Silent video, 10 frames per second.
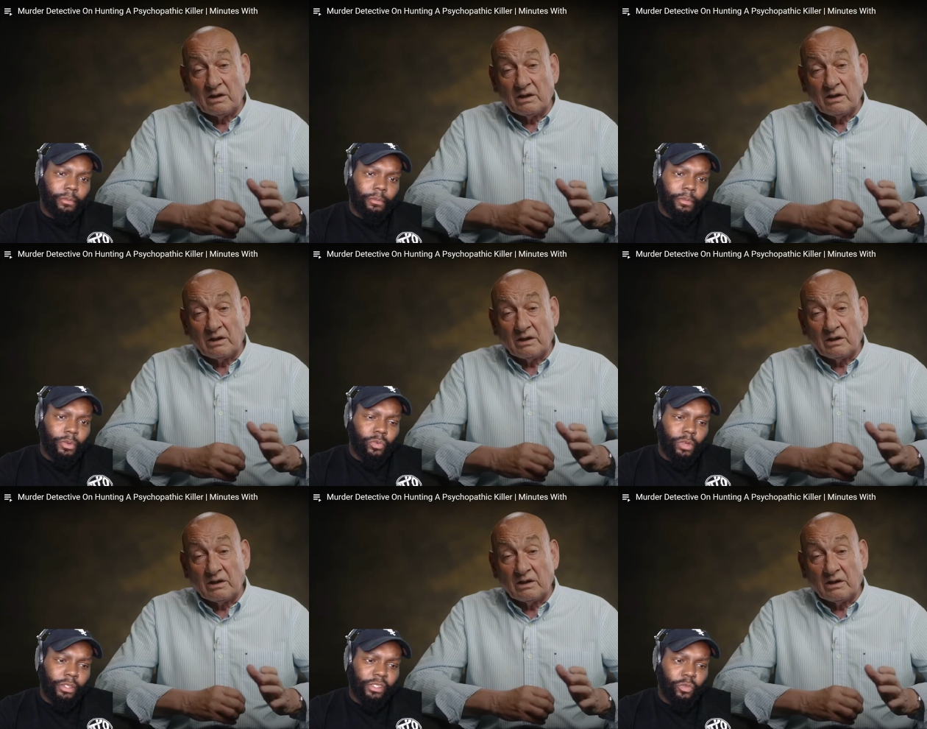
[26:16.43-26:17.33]
Speaker 1: but
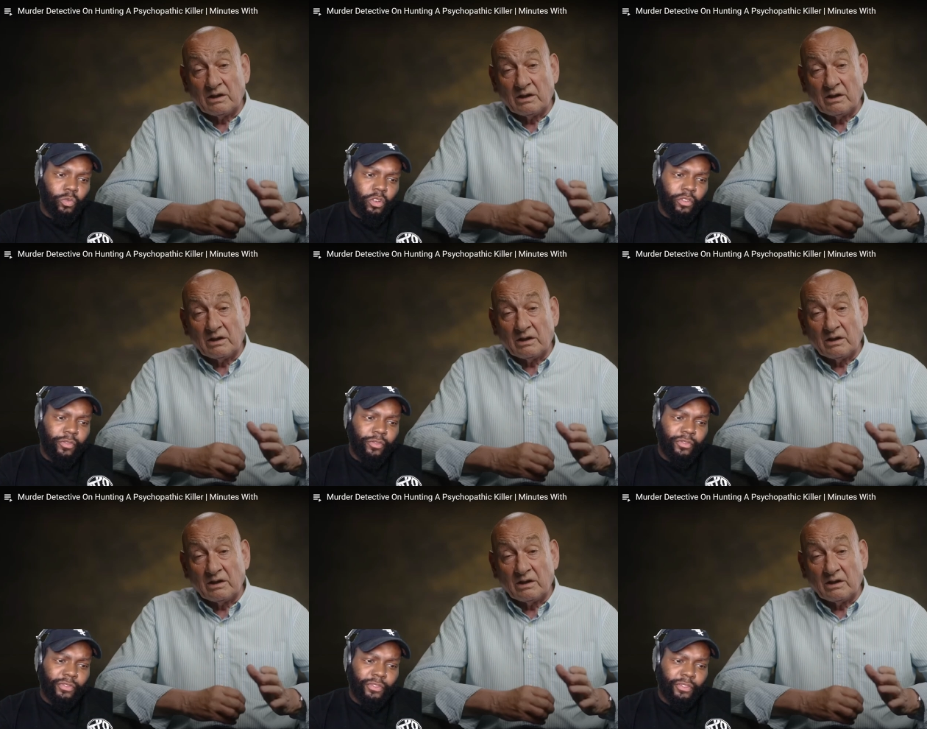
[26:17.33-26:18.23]
was the wolf
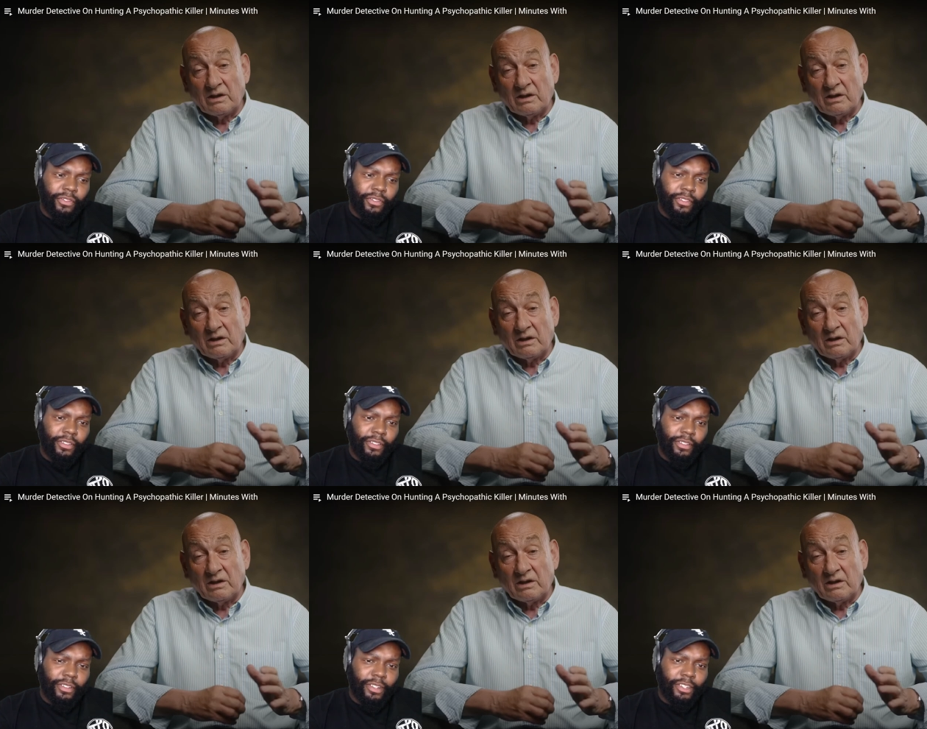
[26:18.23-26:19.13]

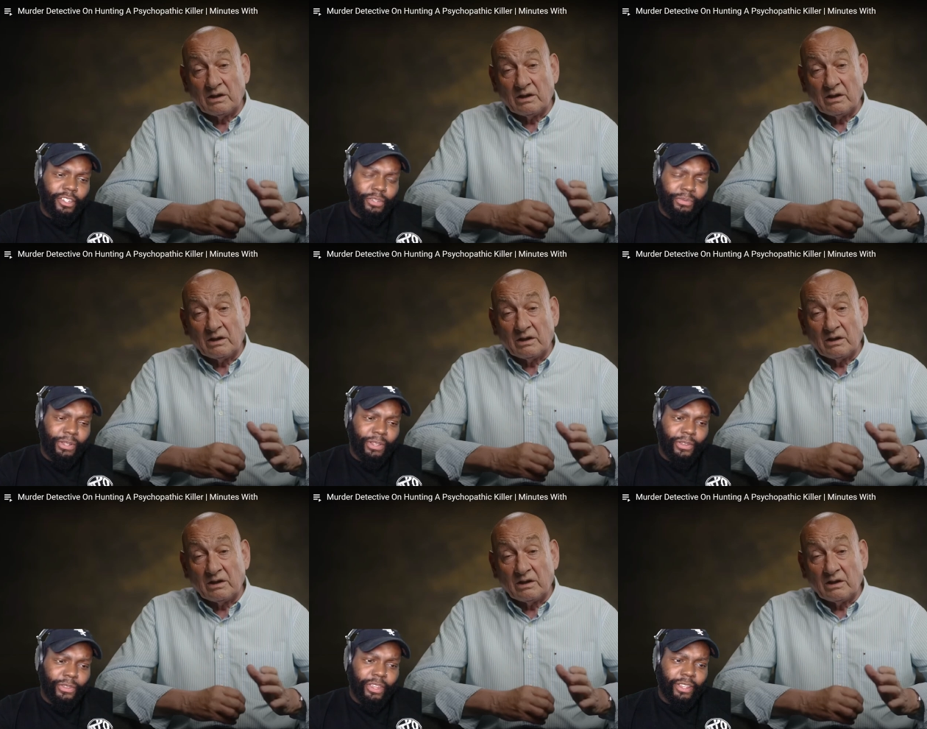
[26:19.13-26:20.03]
in sheep's
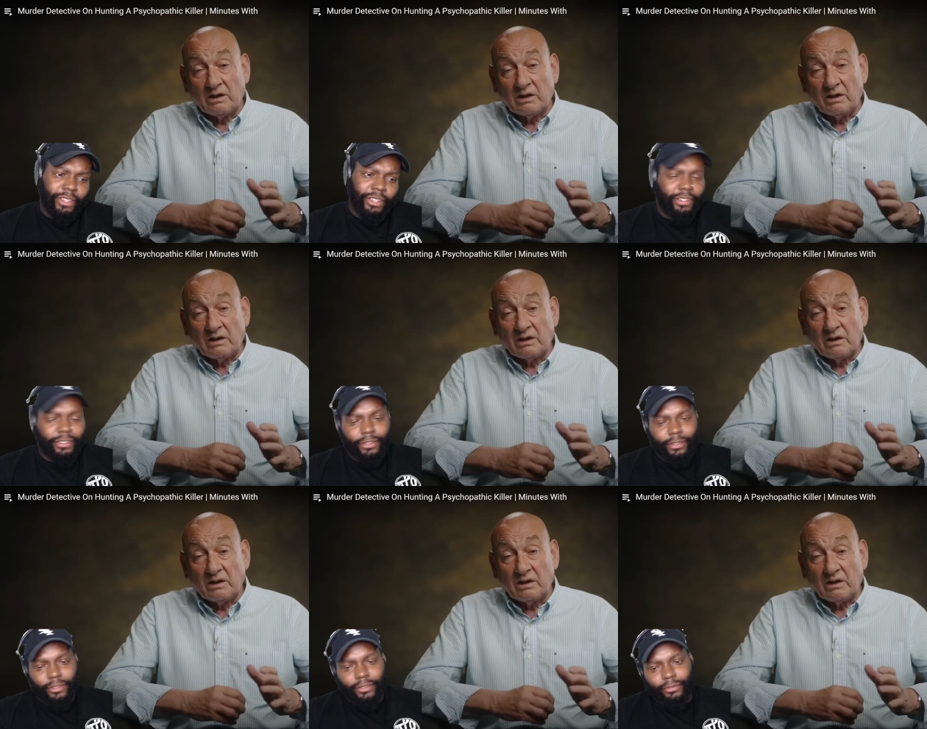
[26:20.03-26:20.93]
clothing?
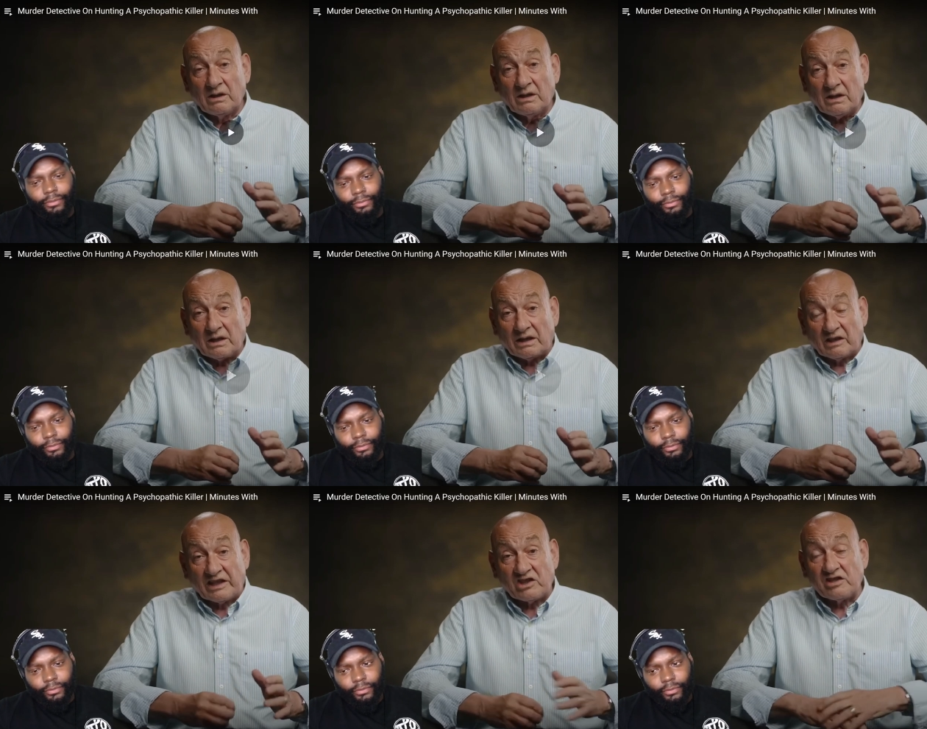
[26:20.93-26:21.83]
Speaker 2: Uh,
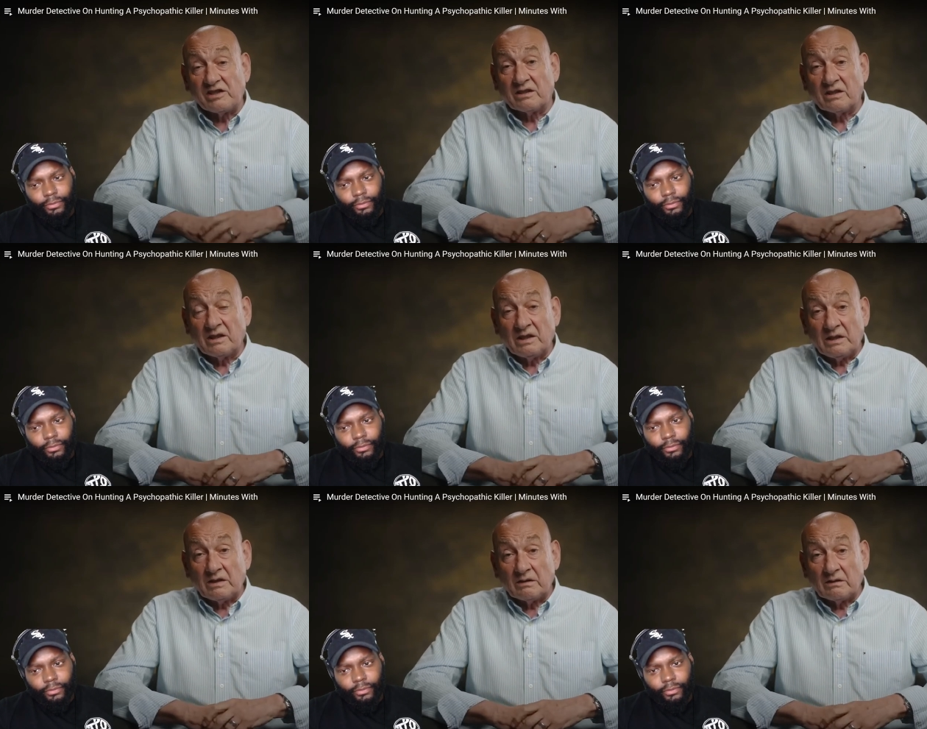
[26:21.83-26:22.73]
last year,
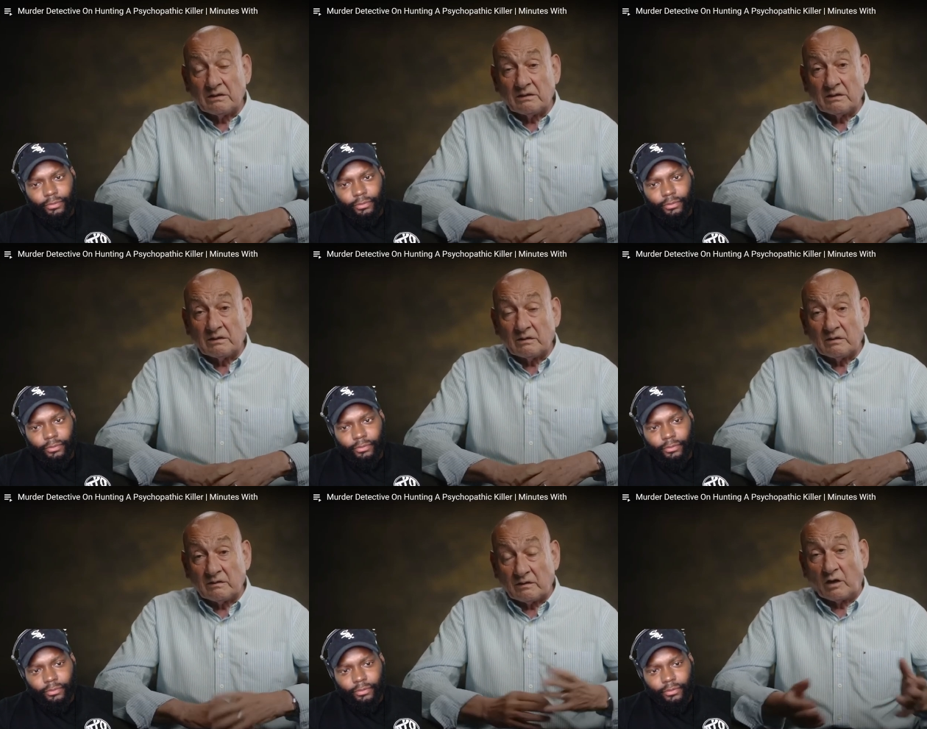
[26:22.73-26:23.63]

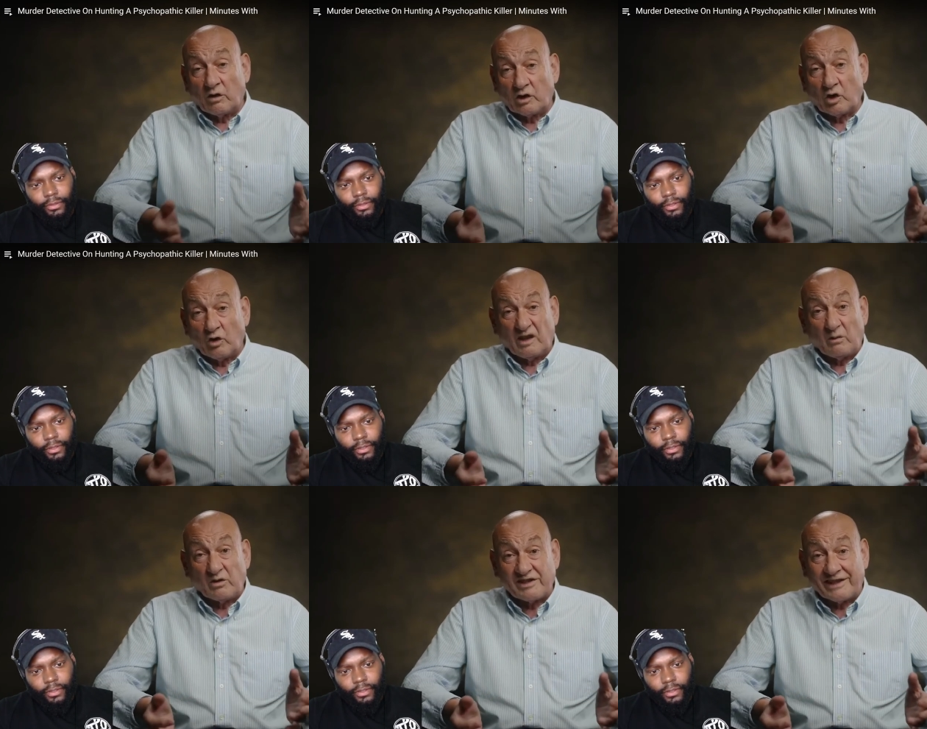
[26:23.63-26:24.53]
I got the call that he
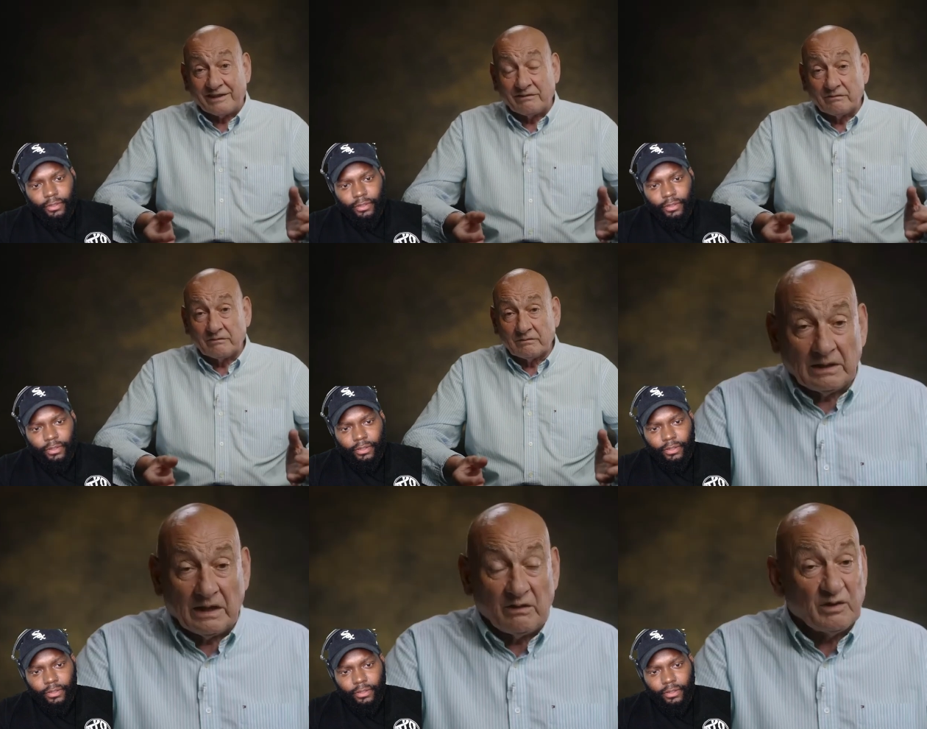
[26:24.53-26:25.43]
was dying.
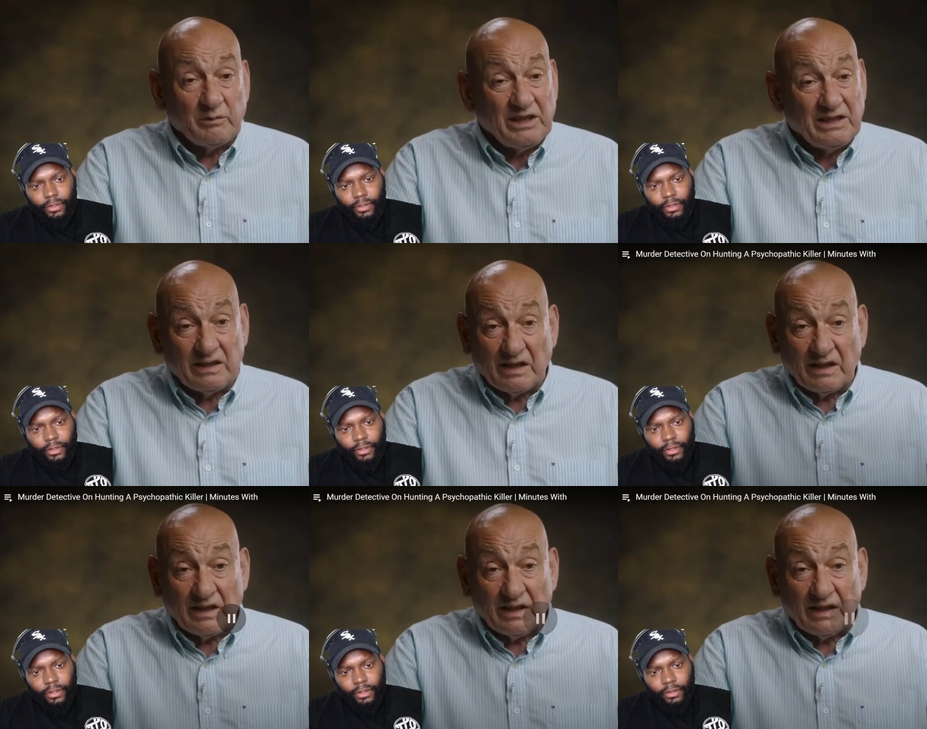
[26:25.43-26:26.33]
And for me, that,
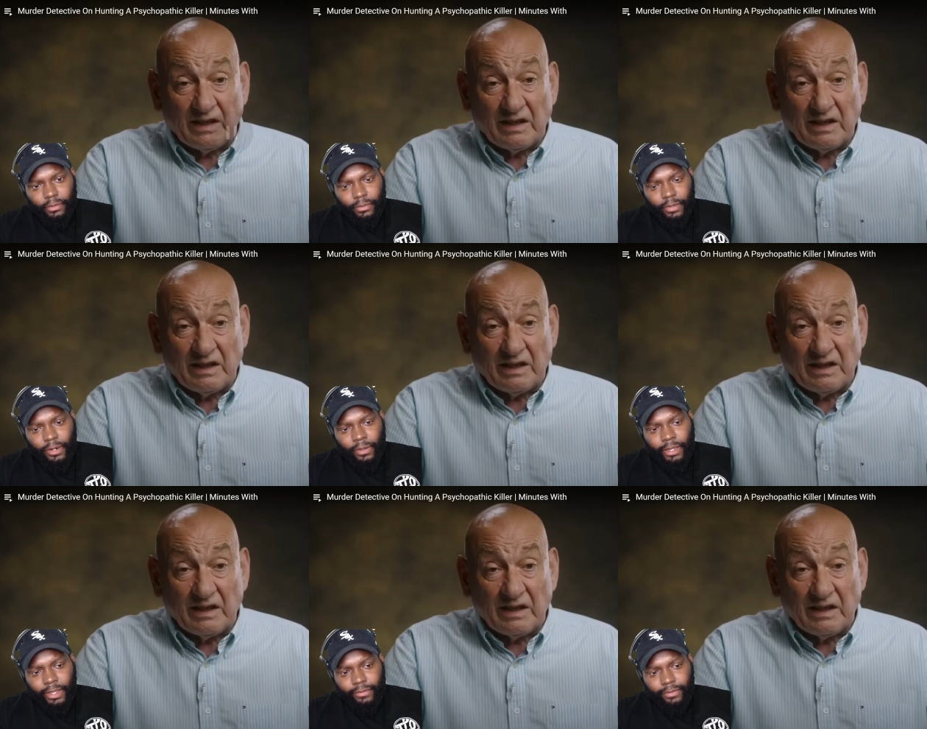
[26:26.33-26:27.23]
bro,
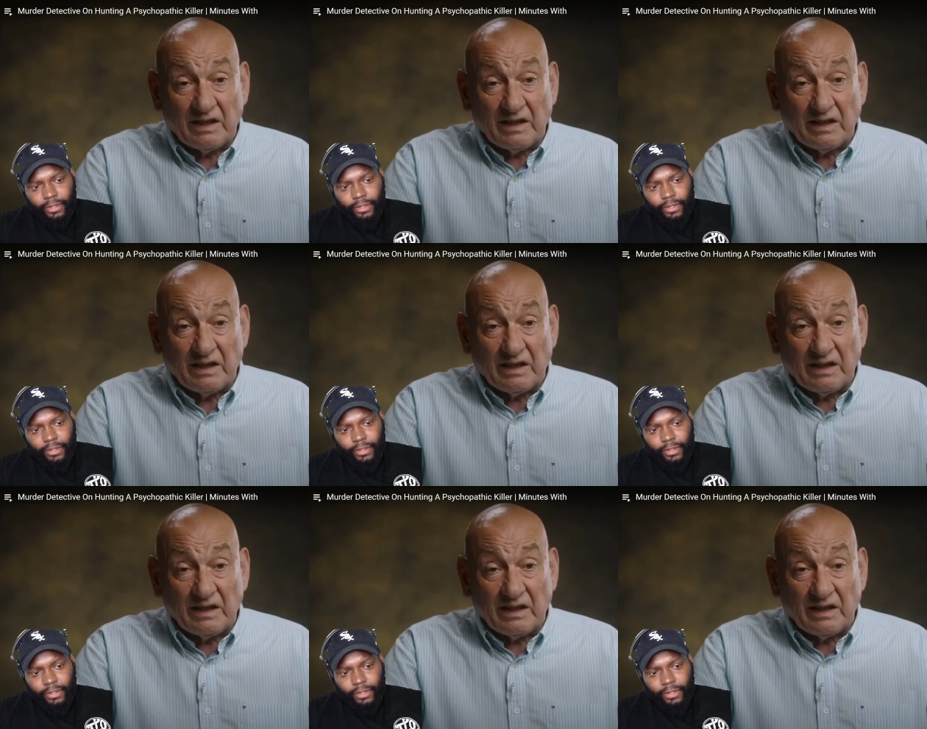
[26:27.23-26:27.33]
live to